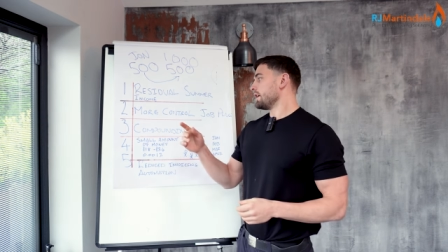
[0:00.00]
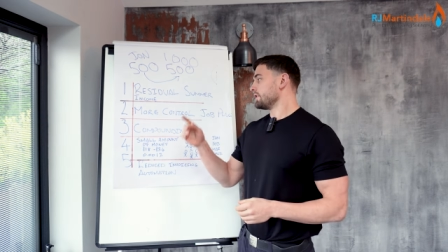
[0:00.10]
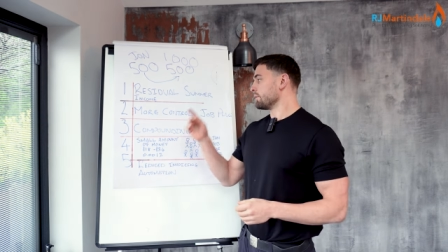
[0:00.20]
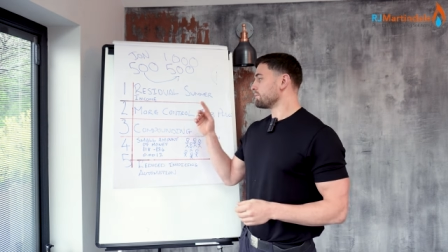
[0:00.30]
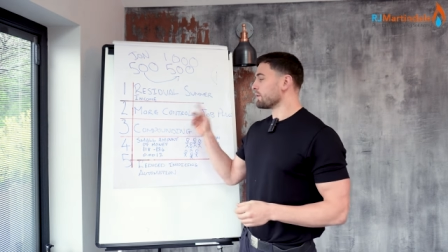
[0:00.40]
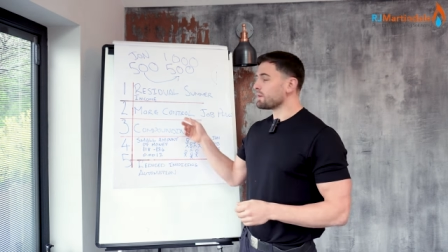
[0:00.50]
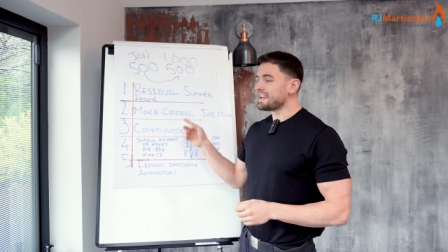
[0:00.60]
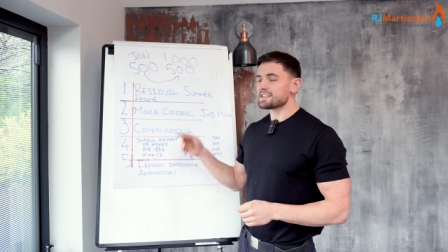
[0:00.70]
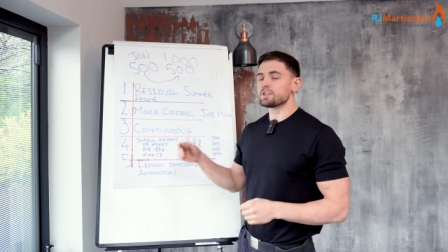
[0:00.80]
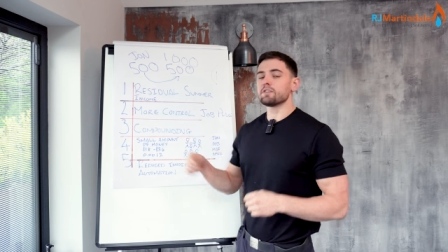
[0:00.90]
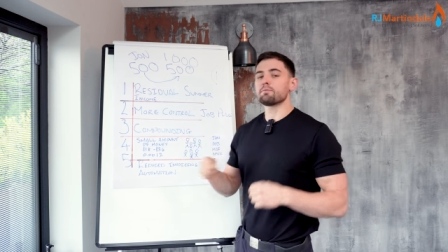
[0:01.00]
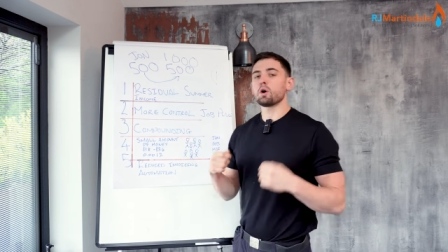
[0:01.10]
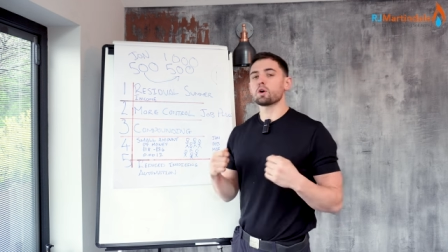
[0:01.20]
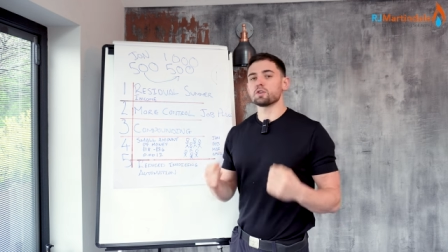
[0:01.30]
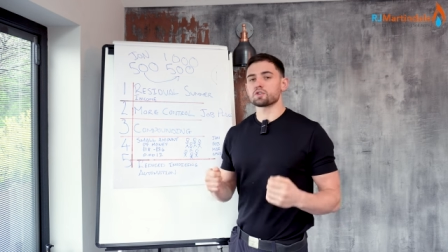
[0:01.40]
The, the reason you've
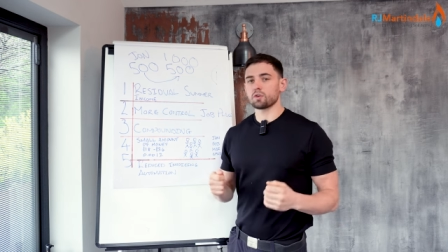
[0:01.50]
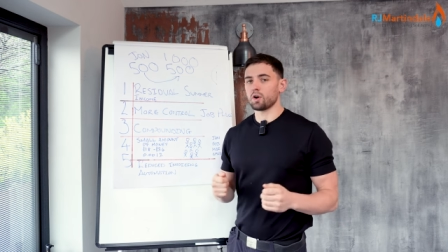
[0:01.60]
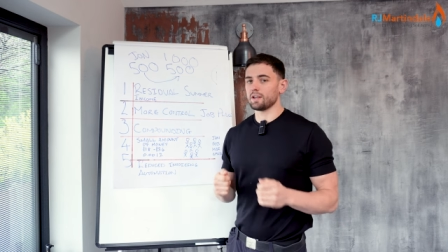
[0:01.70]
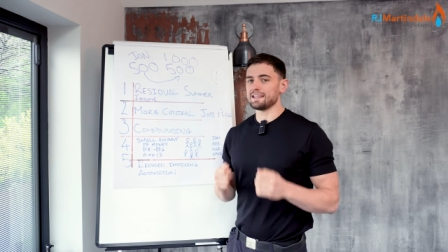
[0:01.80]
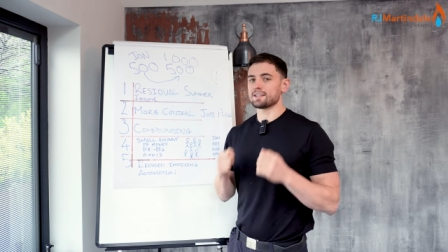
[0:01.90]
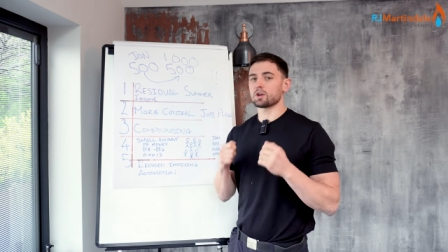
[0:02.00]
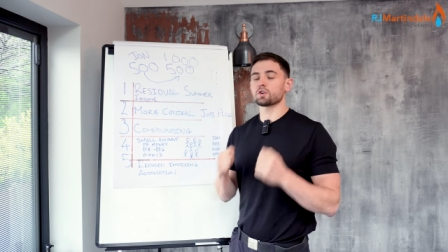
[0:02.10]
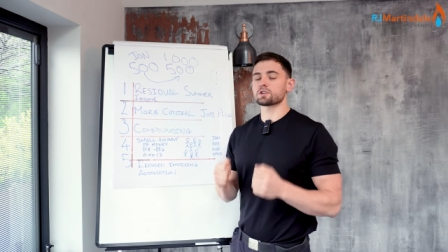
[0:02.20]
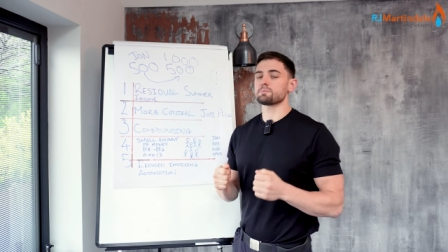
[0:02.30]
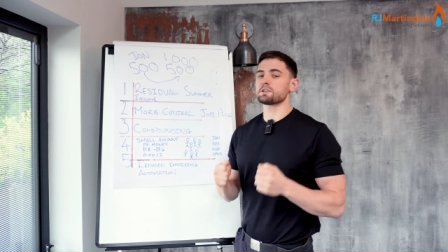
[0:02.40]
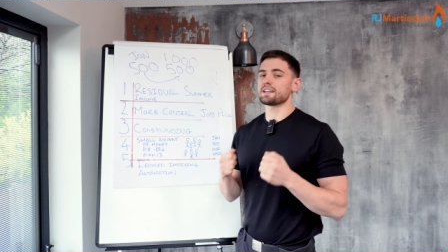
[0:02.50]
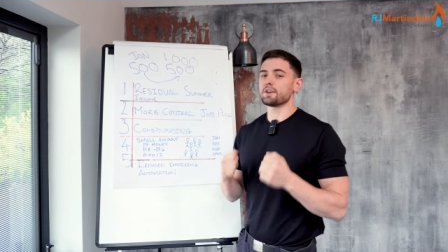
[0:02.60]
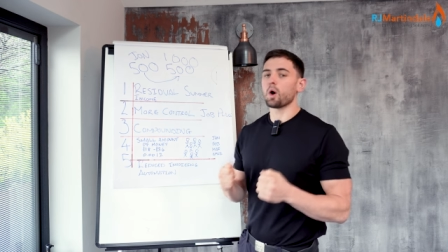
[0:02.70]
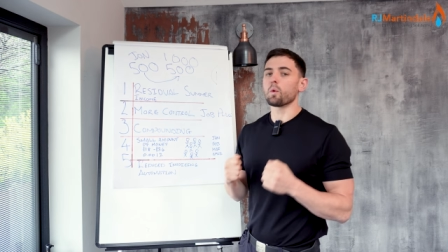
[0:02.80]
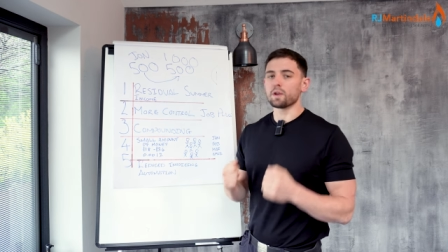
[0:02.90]
more control is the customers are
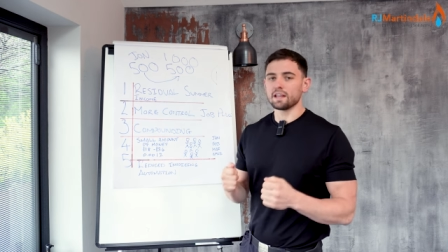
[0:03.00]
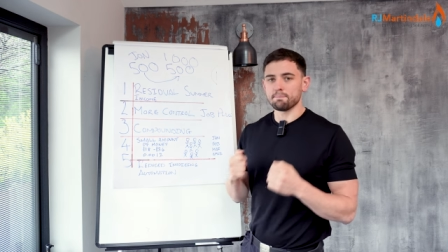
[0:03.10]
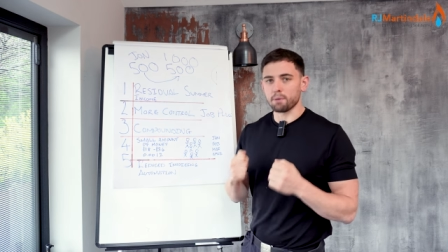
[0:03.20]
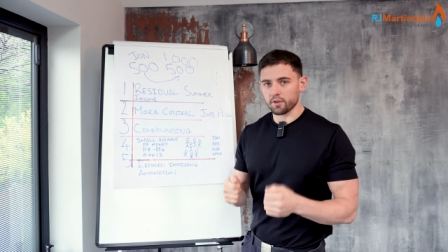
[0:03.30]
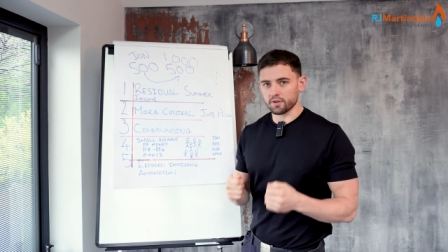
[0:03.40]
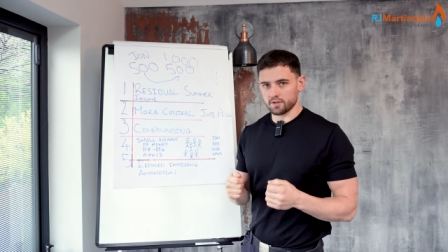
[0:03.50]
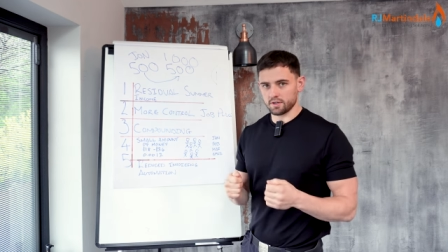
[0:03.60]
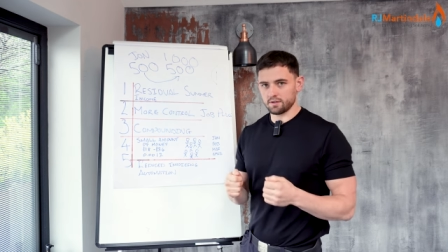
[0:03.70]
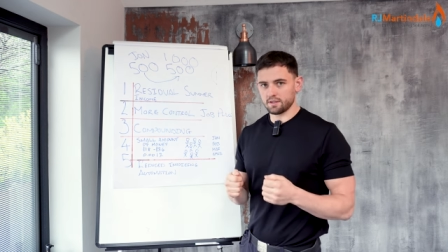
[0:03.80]
not really bothered.